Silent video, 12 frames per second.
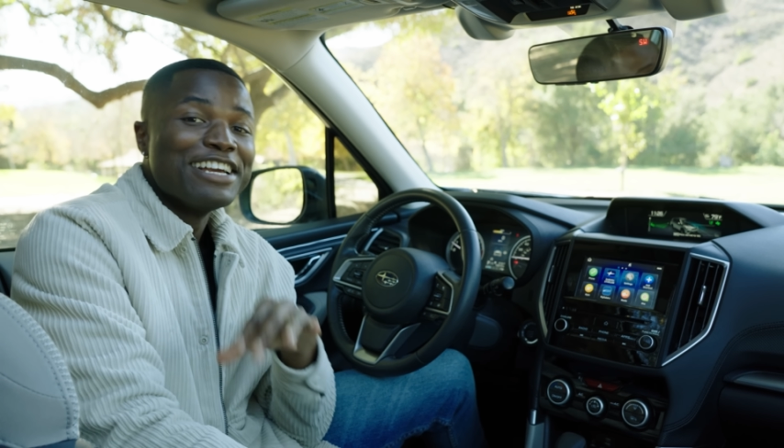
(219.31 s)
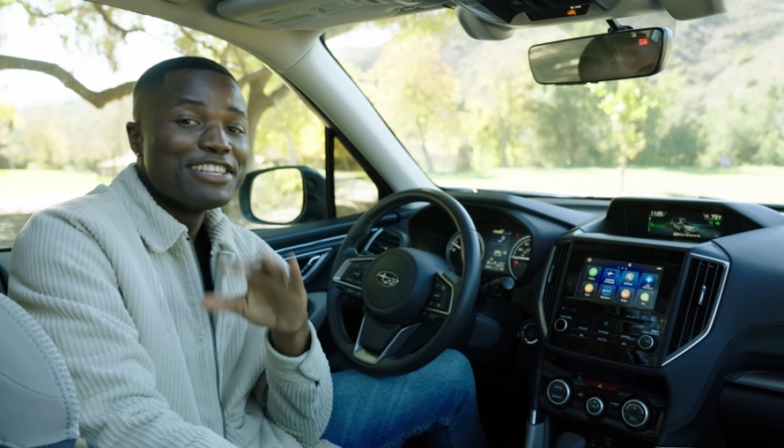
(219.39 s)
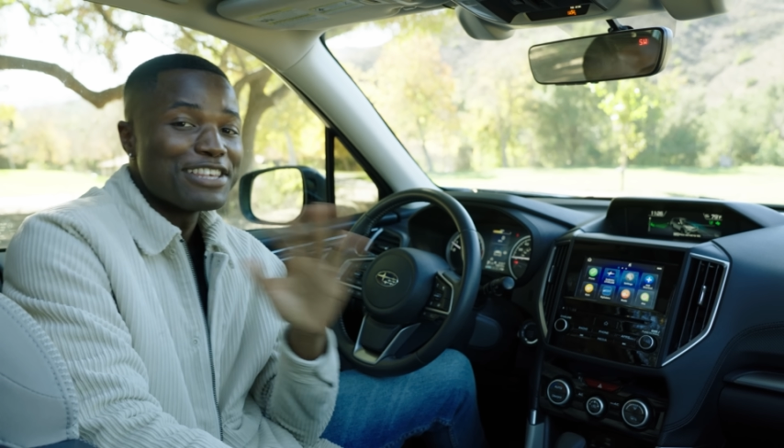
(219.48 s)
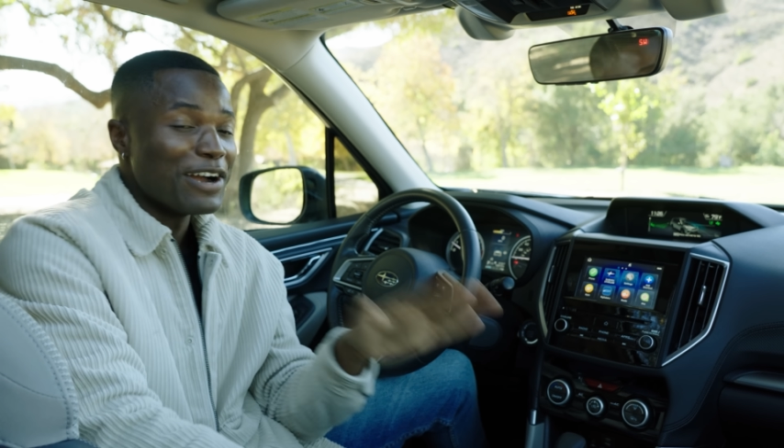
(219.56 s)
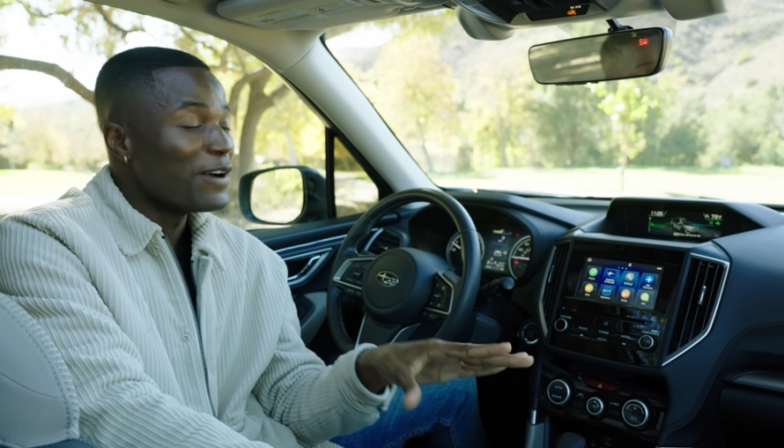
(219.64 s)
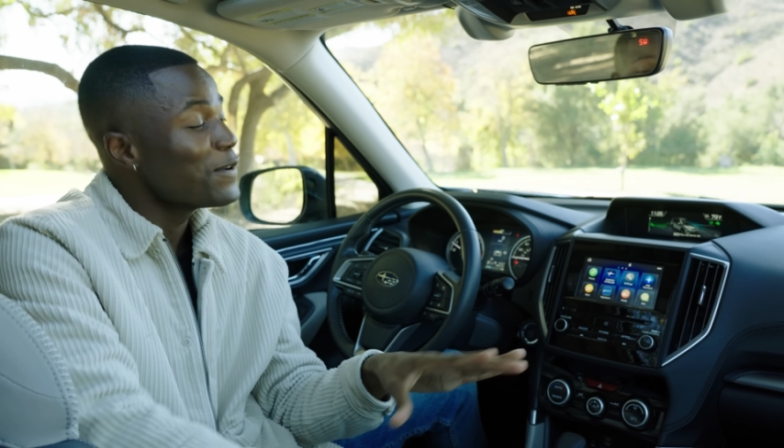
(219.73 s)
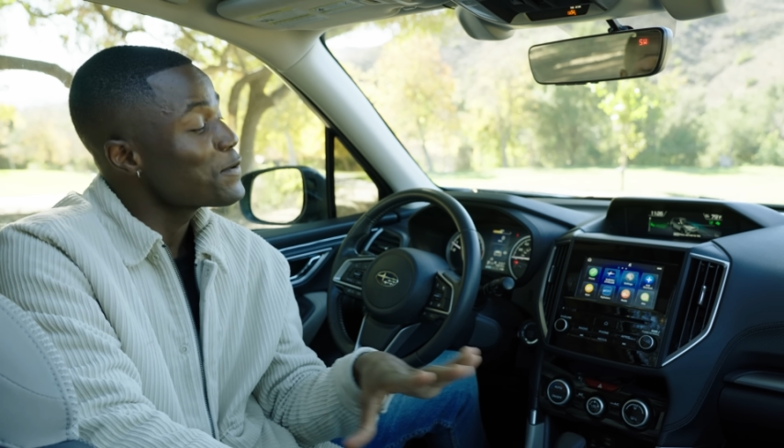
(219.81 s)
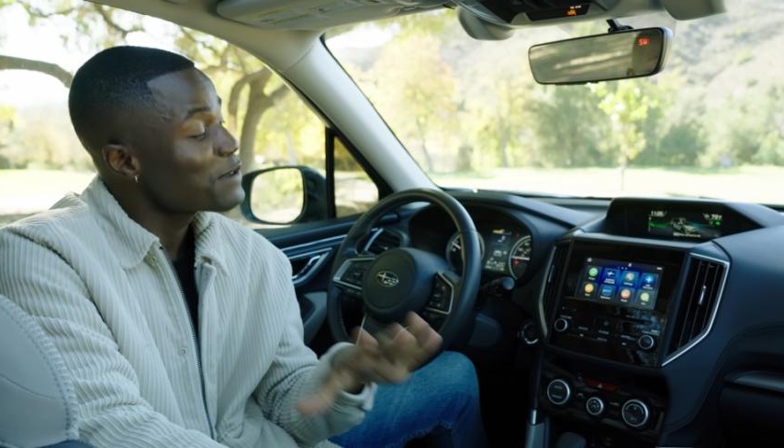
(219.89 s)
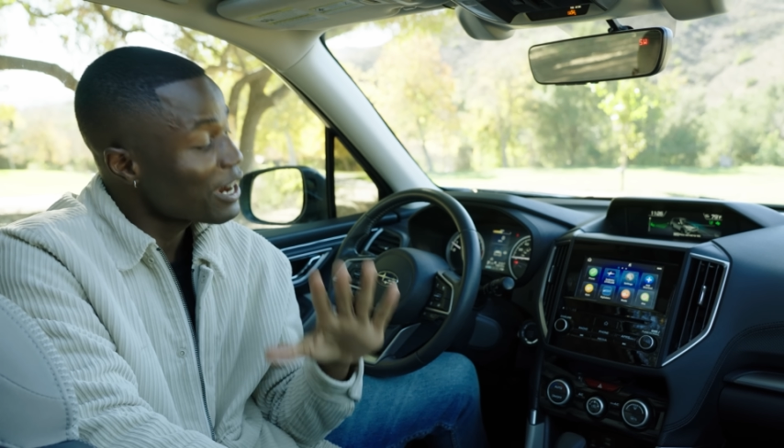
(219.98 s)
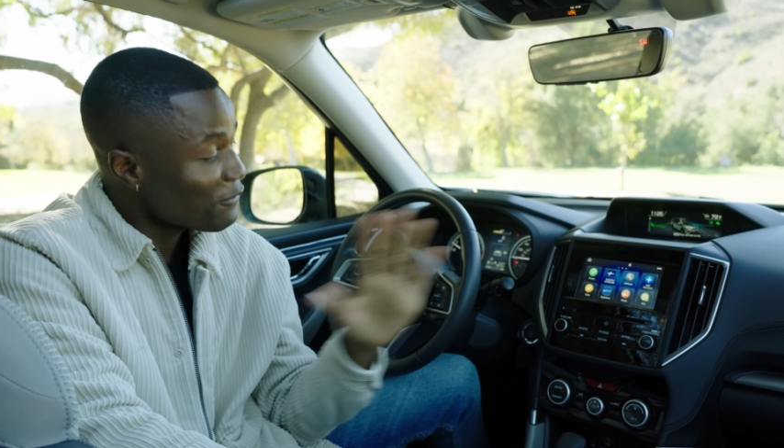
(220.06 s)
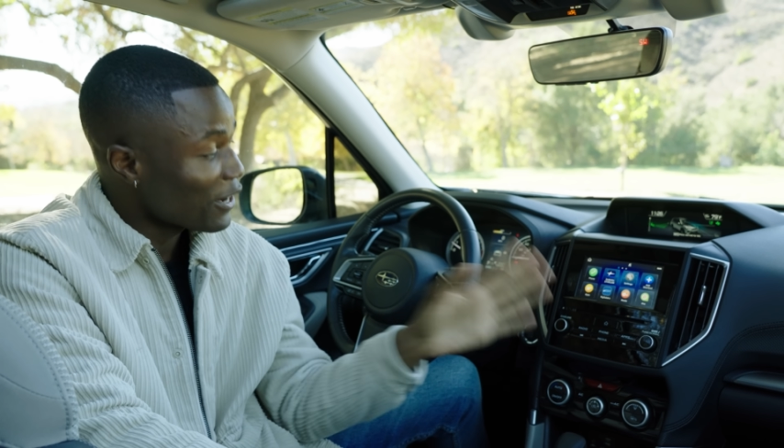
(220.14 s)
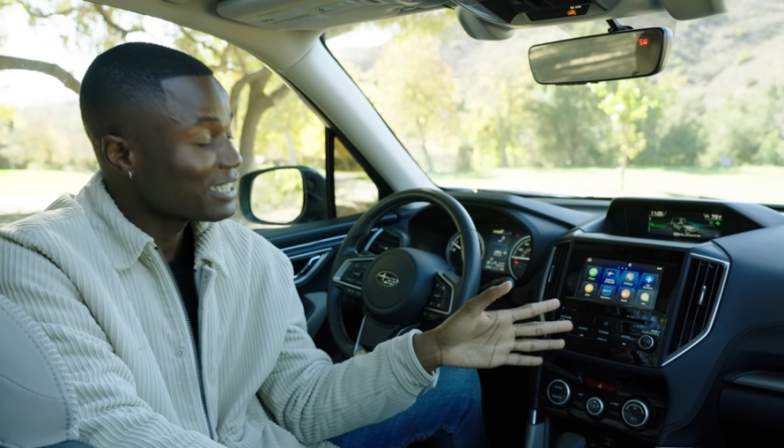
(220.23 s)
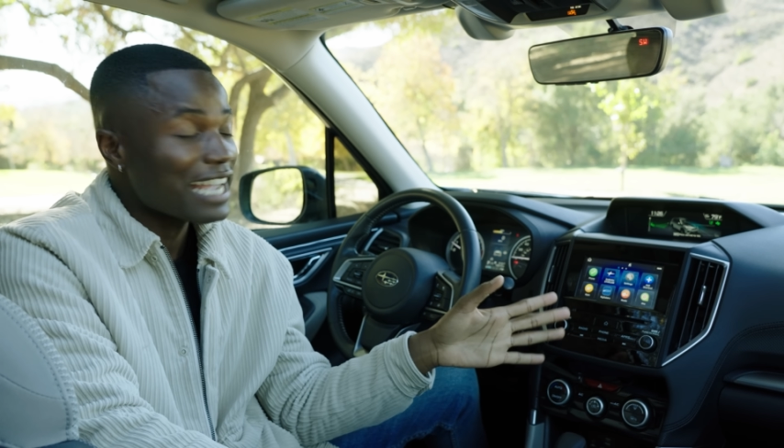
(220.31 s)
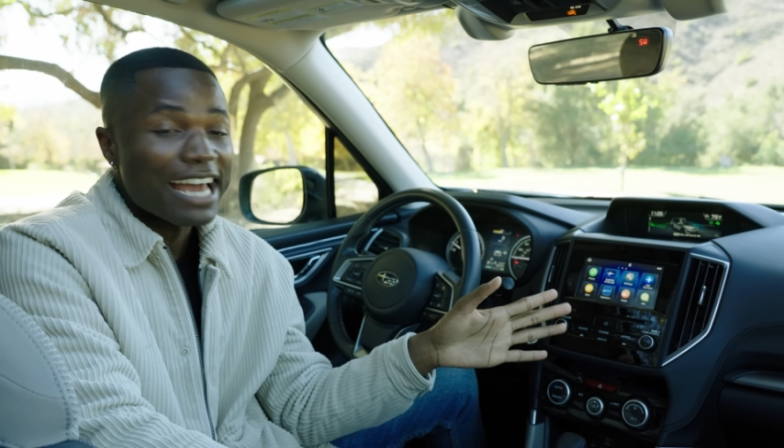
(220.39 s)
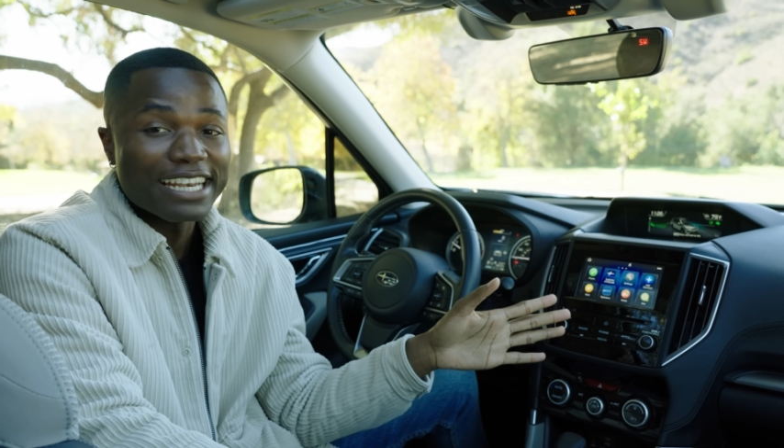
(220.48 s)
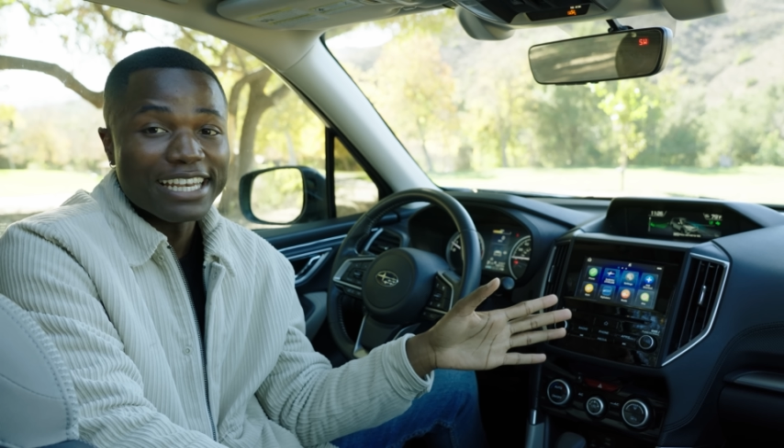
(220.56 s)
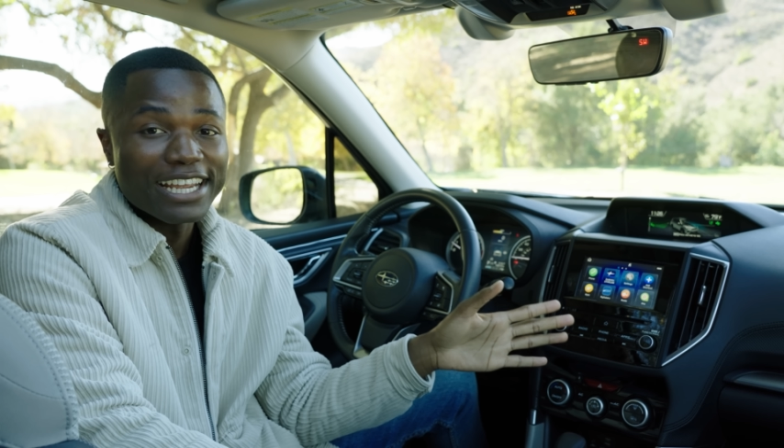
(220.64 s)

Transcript: So when I first got in